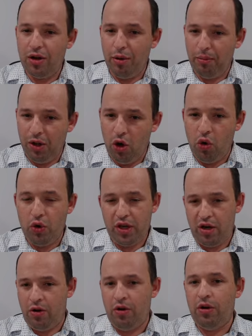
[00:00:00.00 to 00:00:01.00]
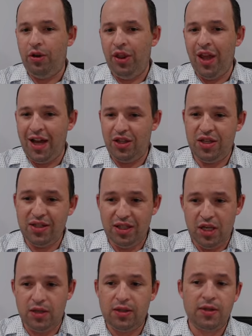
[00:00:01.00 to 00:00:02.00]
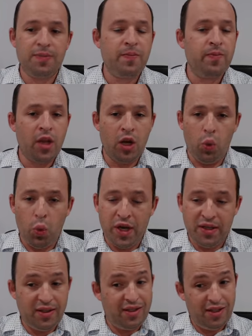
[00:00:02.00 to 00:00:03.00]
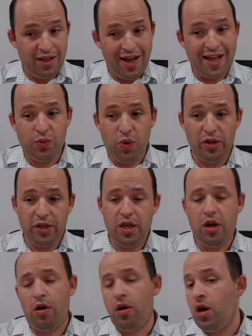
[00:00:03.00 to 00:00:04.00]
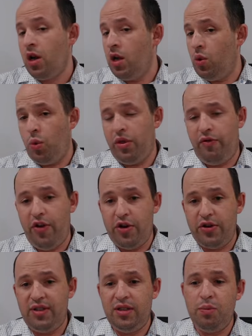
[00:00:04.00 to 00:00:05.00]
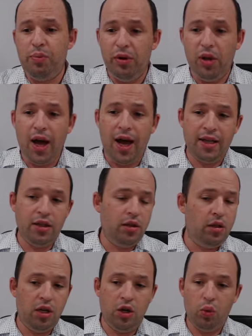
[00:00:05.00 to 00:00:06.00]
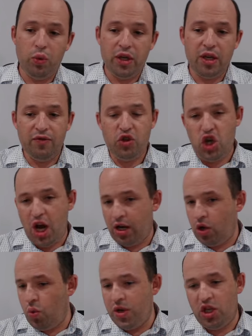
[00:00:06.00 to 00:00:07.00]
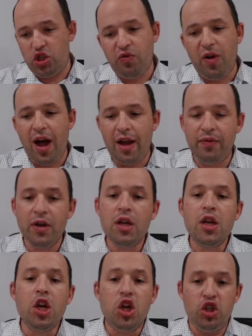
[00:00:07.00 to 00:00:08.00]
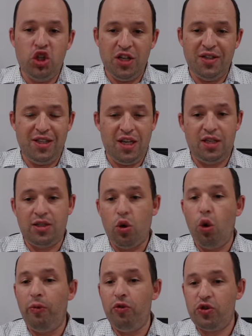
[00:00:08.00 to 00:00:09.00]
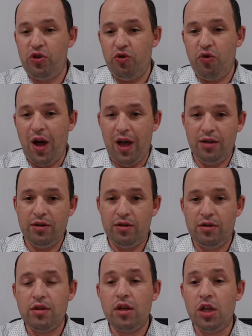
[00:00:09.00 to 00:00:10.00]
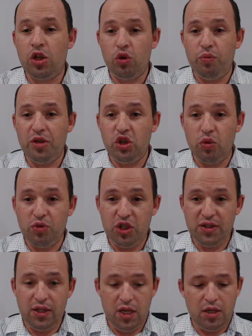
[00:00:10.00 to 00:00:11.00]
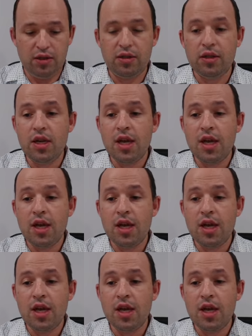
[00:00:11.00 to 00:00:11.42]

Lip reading: blow here, knight e6, wins as well here with a very simple line. Here we give check, queen h5, g6 obviously runs into bishop g6.